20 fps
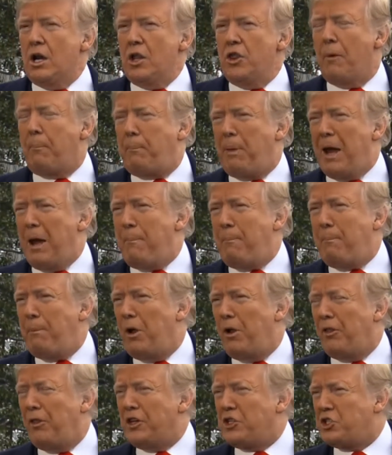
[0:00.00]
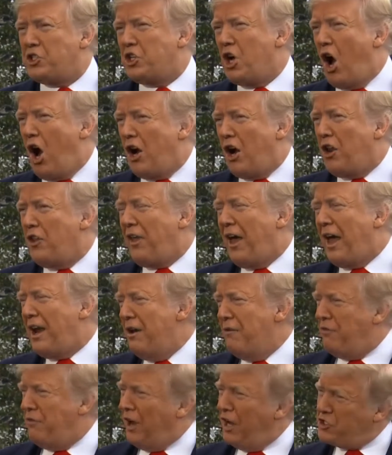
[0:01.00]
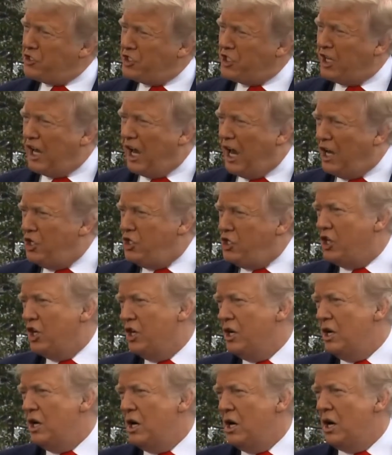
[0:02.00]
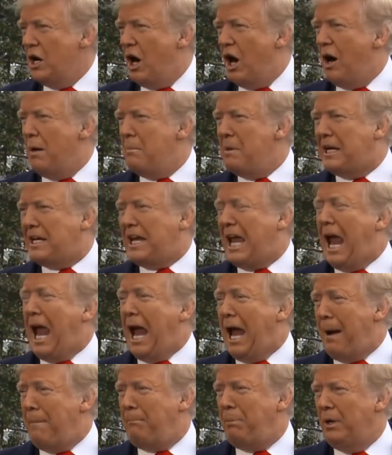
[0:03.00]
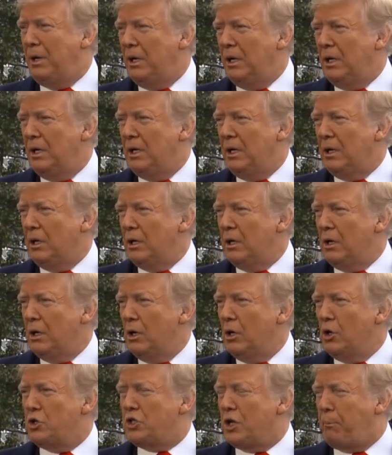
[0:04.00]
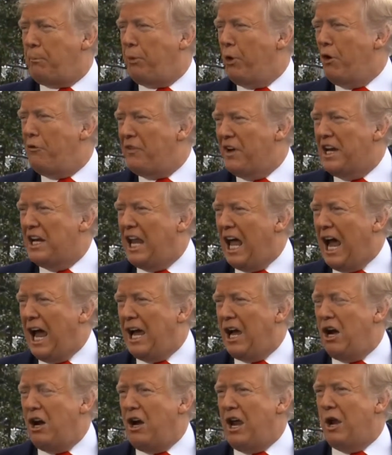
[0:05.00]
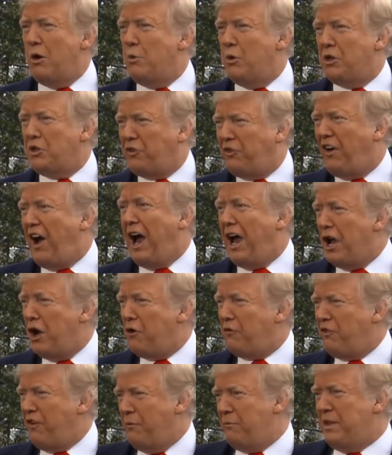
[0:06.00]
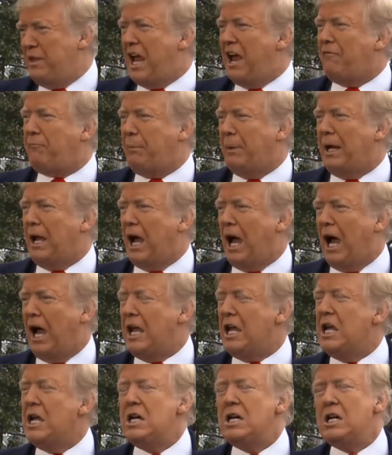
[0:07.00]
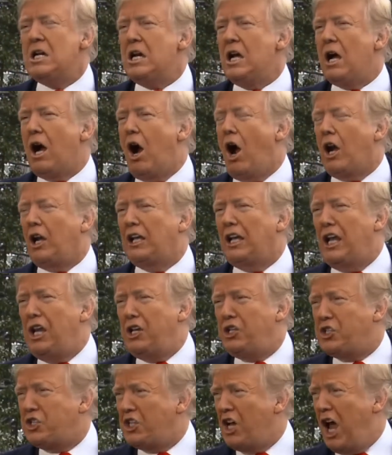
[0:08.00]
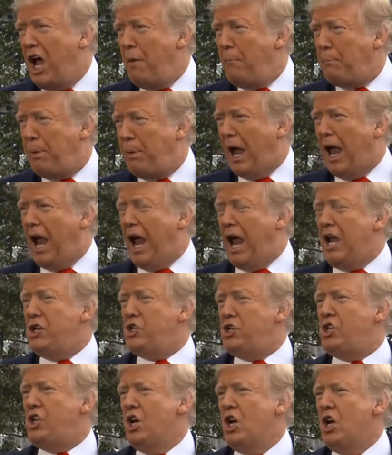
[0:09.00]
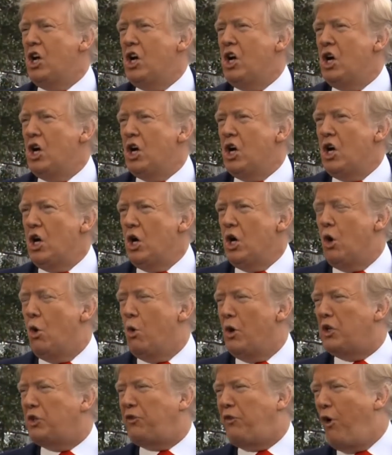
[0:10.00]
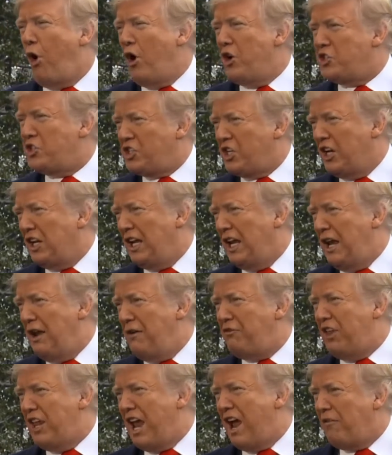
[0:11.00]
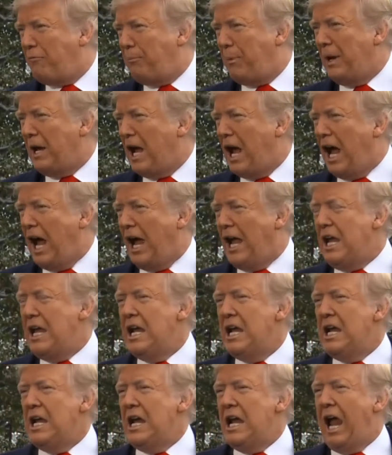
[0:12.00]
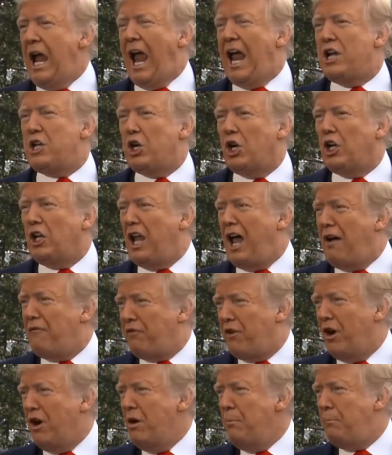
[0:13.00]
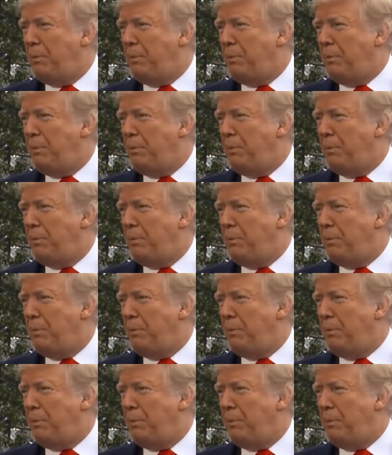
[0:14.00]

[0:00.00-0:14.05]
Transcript: The people that started that investigation are McCabe, who's a proven liar and was fired from the FBI. Our Lisa Page, who was forced to leave the FBI, and her lover,